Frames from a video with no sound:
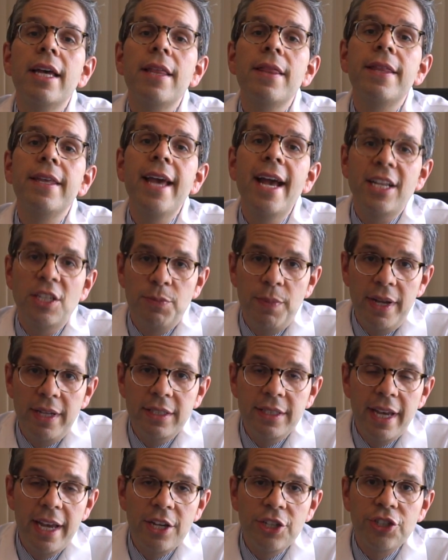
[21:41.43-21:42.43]
The
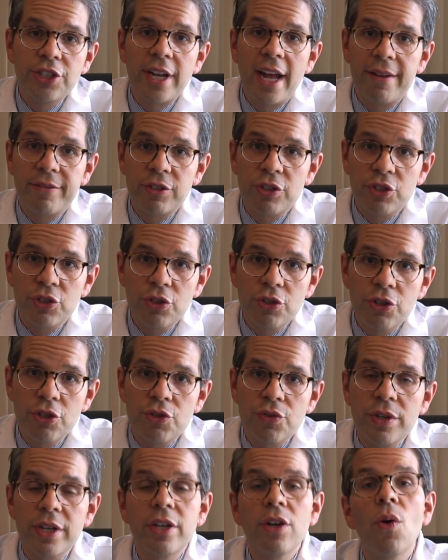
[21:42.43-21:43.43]
expectation after
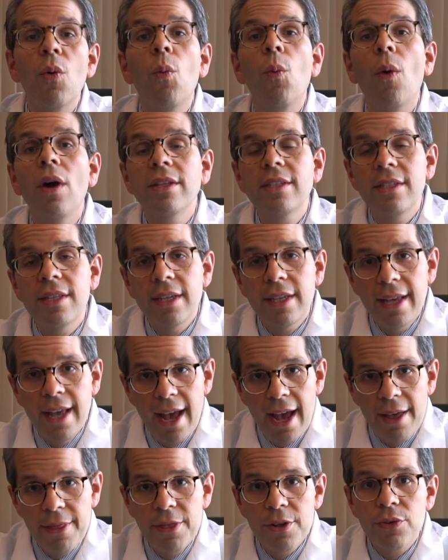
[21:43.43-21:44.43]
surgery, once the
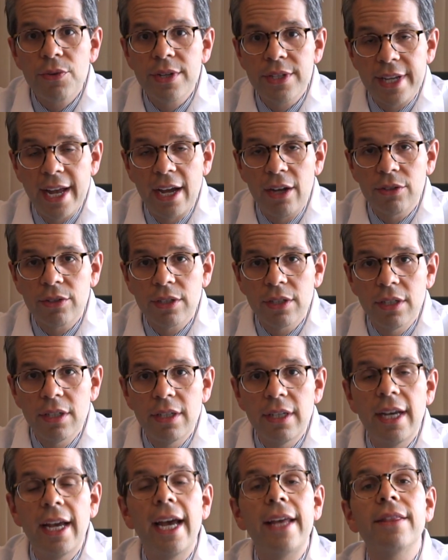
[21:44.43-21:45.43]
catheter is out
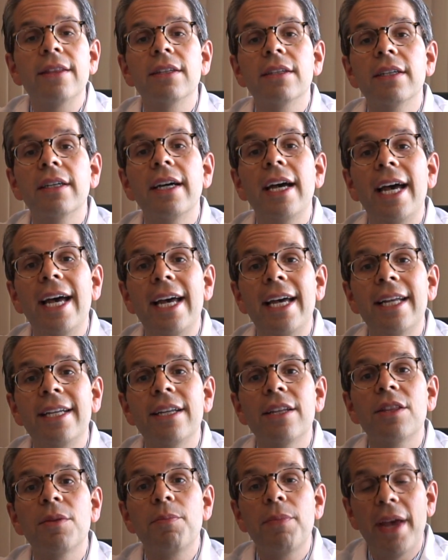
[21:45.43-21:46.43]
and
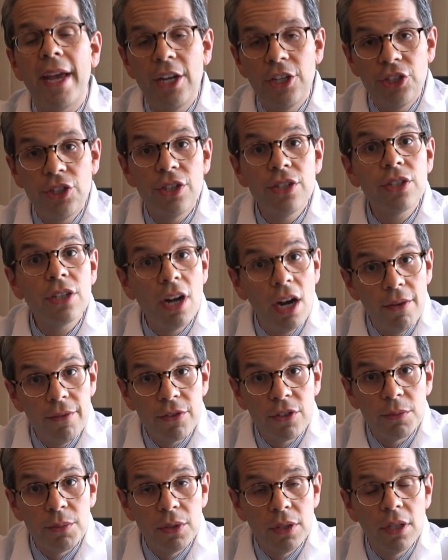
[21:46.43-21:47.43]
the patient is
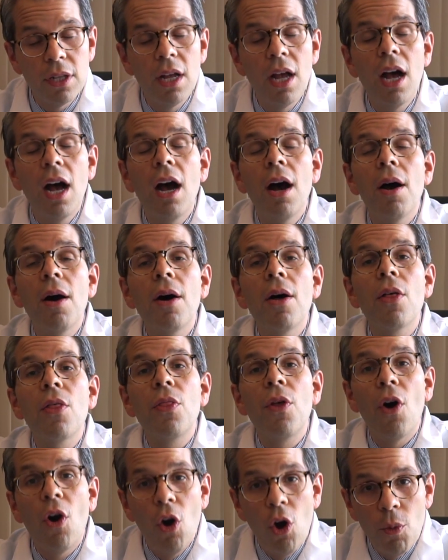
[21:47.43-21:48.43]
comfortable,
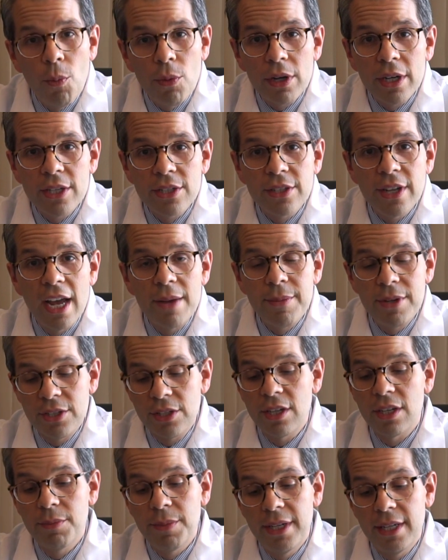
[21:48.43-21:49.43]
the homework assignment is
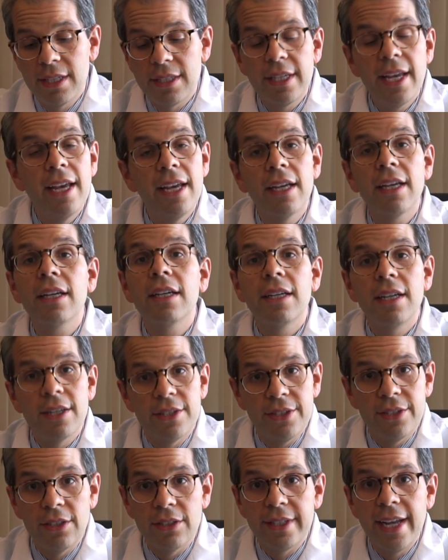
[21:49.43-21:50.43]
going to be to take a
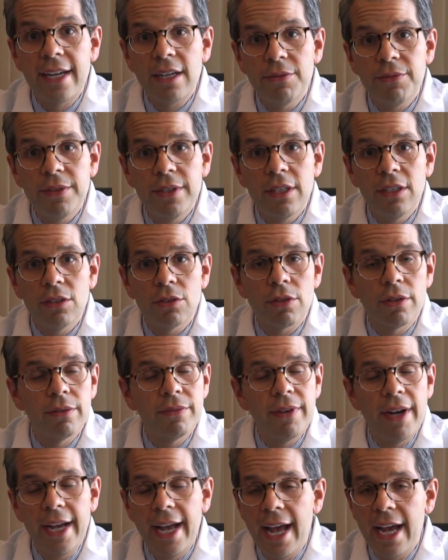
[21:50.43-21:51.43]
sildenafil or a
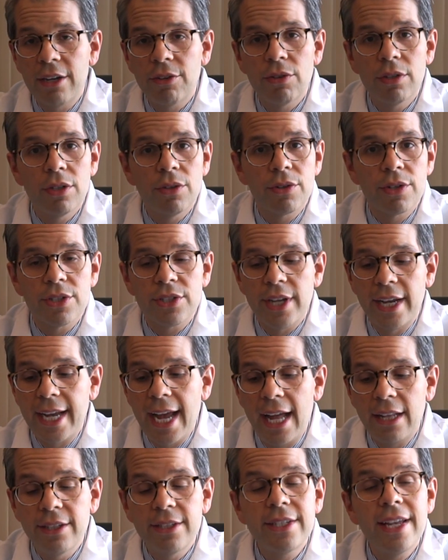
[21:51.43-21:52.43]
Viagra or a
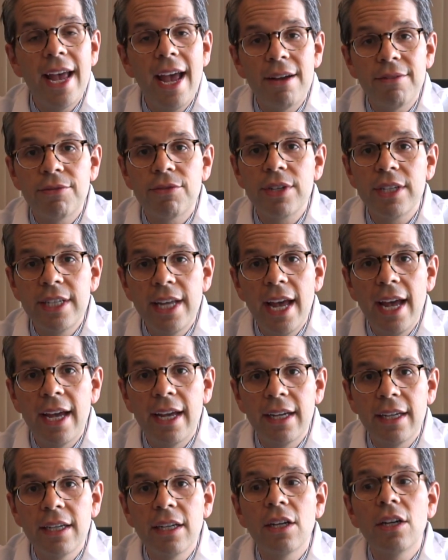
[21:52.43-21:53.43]
Cialis every
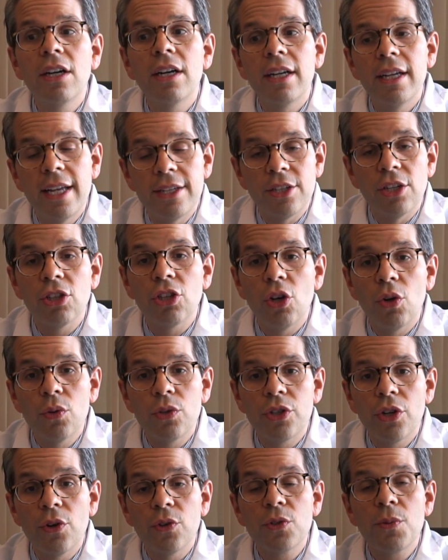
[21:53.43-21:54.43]
day as a
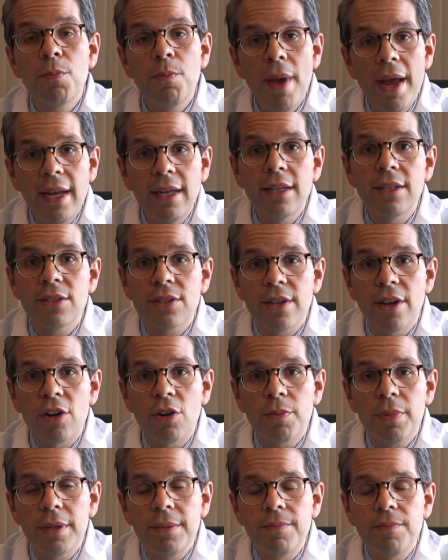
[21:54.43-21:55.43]
low-dose maintenance
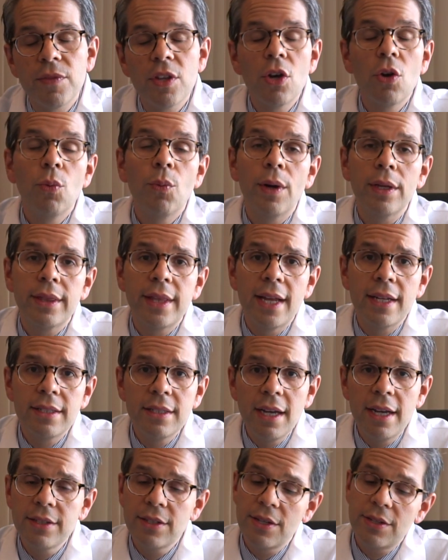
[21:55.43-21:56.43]
therapy. What that
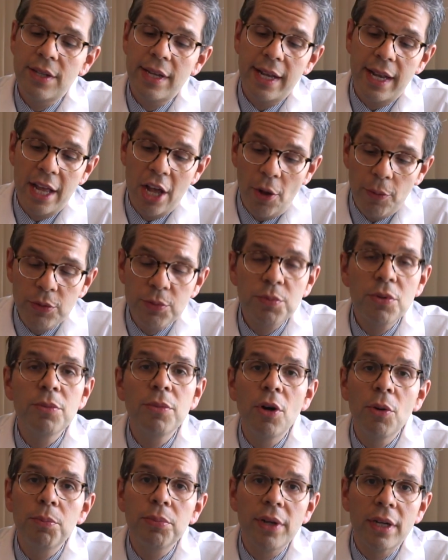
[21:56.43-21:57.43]
does is it helps
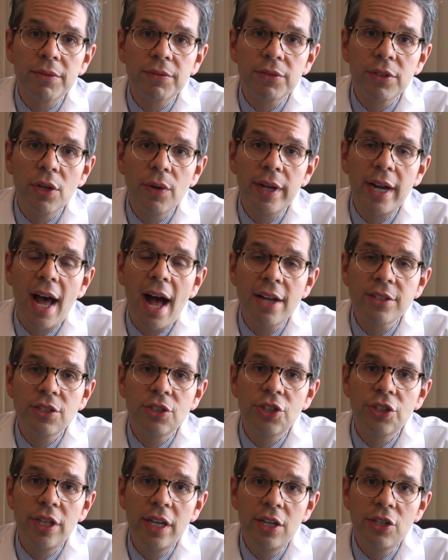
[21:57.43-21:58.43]
promote blood flow and
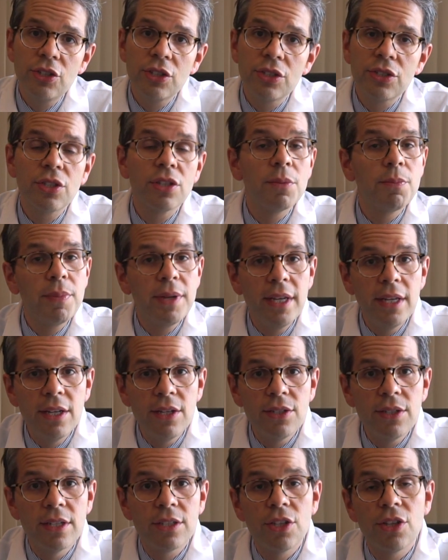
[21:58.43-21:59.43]
oxygenation to the
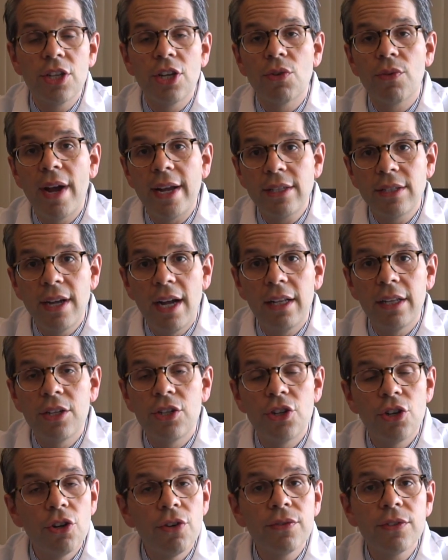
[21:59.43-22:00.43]
penis and to the erectile and
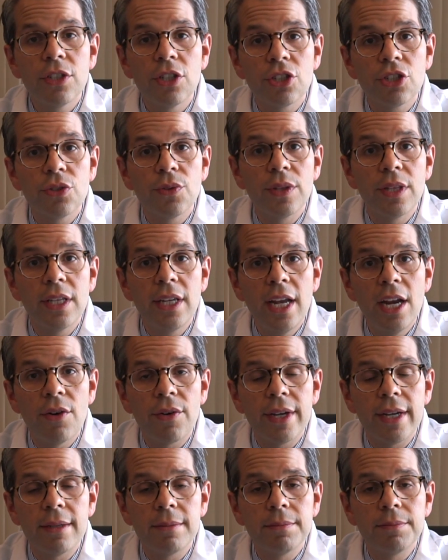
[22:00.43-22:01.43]
nerve tissue in the area.